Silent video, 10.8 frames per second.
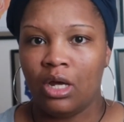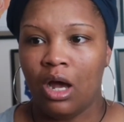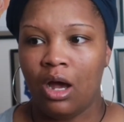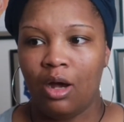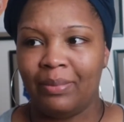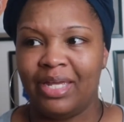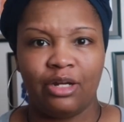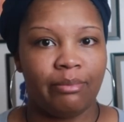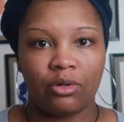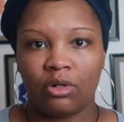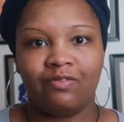in the
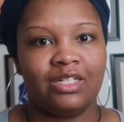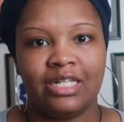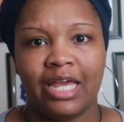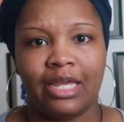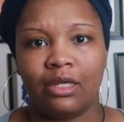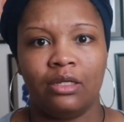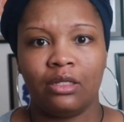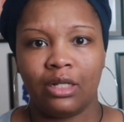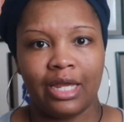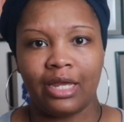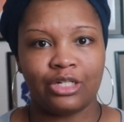middle of the day.
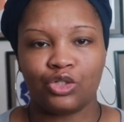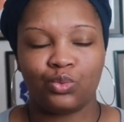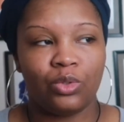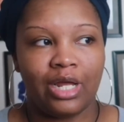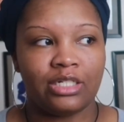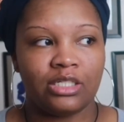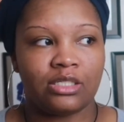Like, I just wanted